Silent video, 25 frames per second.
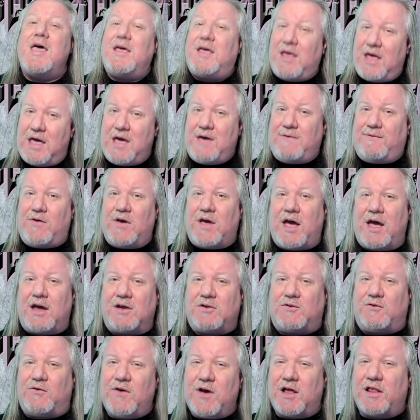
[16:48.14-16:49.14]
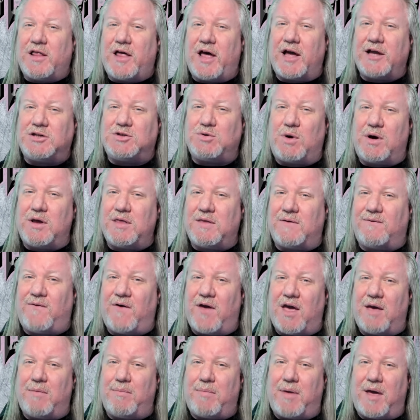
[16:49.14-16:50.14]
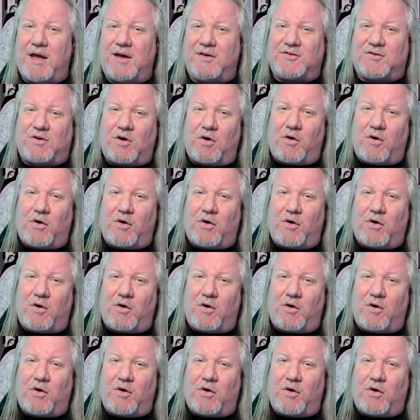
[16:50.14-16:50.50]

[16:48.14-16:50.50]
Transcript: If you guys feel like joining the fan base,